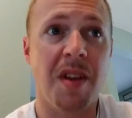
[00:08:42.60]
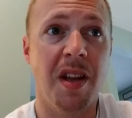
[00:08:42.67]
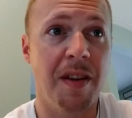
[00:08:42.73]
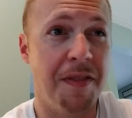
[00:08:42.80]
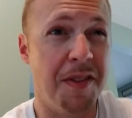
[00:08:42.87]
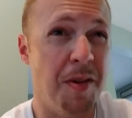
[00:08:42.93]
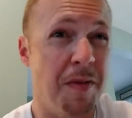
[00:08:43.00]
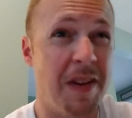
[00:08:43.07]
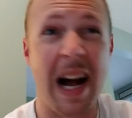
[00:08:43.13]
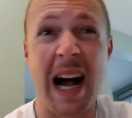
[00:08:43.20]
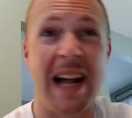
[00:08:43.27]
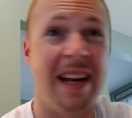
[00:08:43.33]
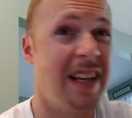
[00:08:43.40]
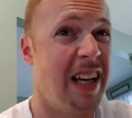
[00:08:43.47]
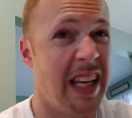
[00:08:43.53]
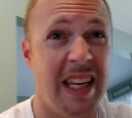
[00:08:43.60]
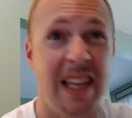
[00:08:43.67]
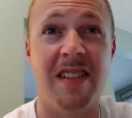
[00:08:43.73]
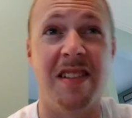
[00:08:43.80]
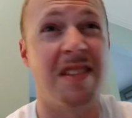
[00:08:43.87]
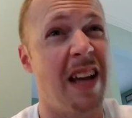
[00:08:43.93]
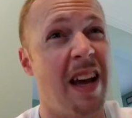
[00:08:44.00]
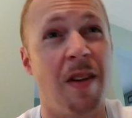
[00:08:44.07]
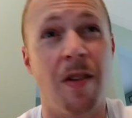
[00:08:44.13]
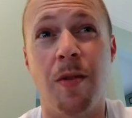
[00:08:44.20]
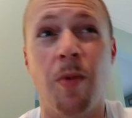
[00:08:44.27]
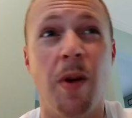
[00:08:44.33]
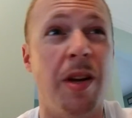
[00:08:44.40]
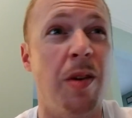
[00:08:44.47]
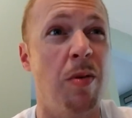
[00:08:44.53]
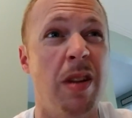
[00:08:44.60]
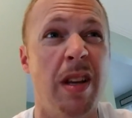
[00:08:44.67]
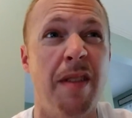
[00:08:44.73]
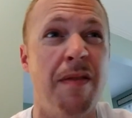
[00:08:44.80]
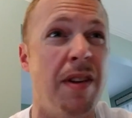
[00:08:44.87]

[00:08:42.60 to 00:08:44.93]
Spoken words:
if you've got a heat standard where you live